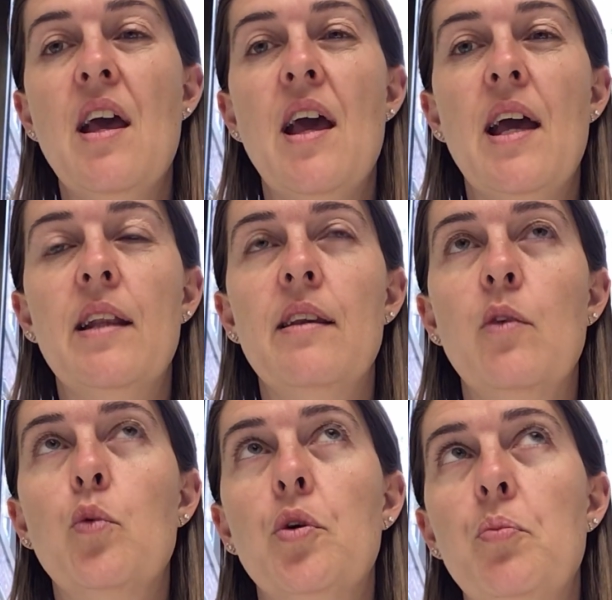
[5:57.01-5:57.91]
and
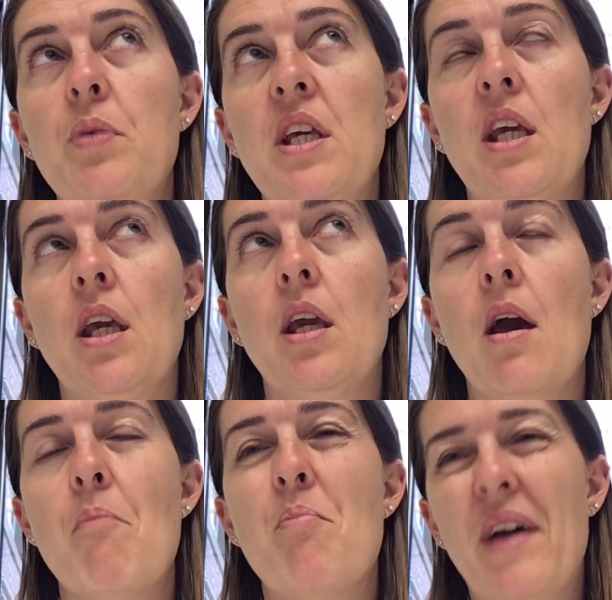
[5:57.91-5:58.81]
it will be
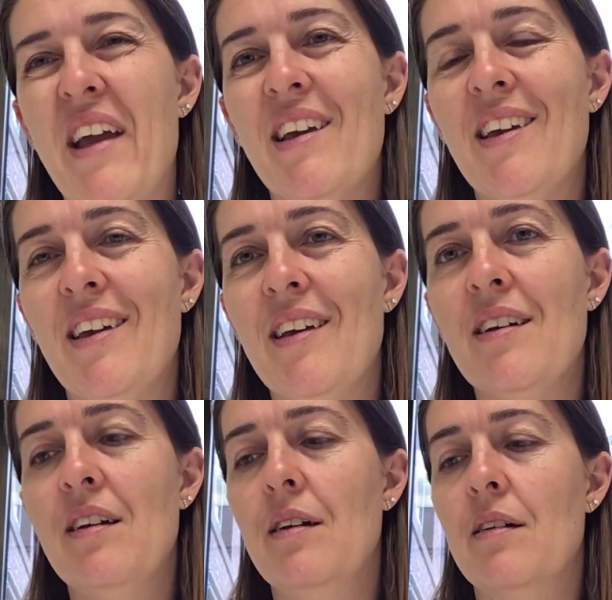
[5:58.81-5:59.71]

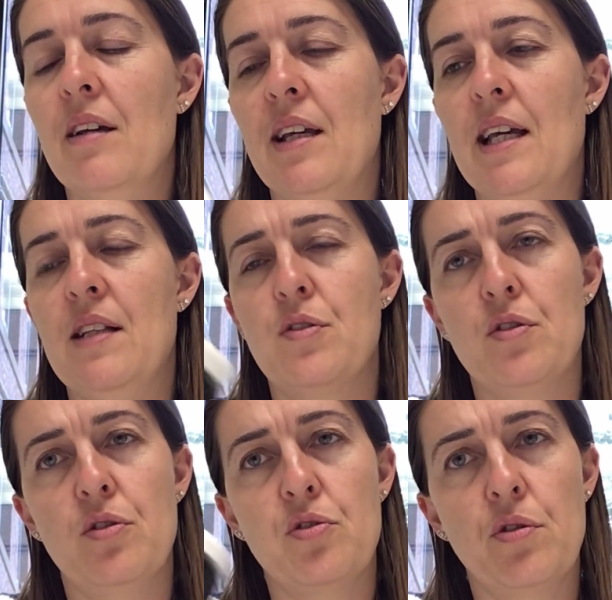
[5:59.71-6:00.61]
banging against
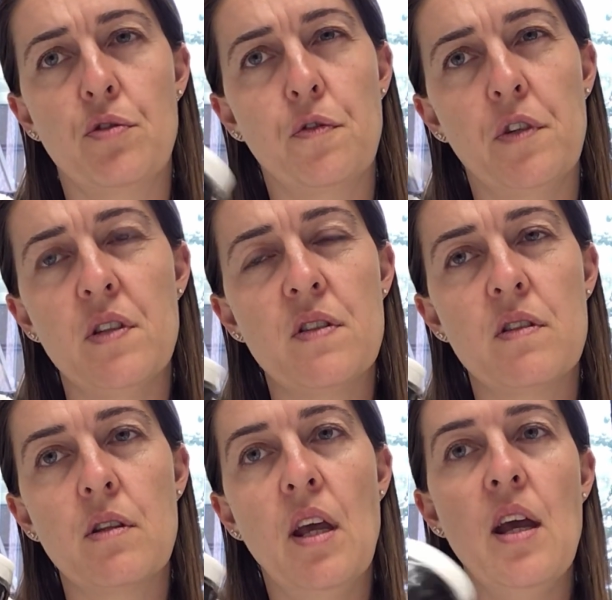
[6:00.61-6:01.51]
the
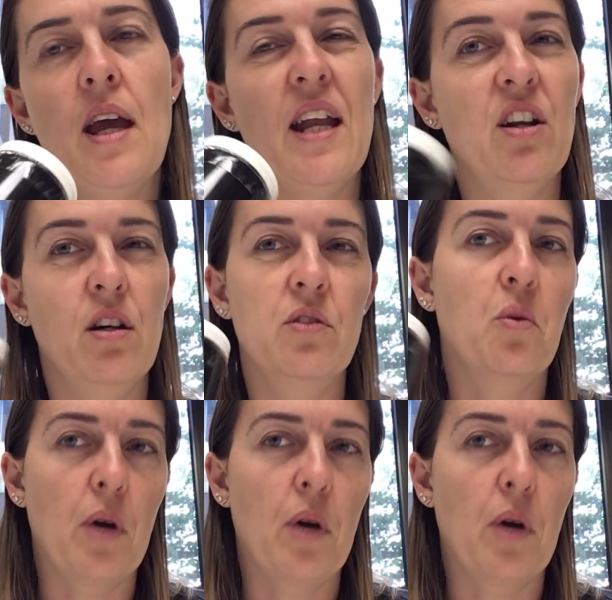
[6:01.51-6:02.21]
surface and not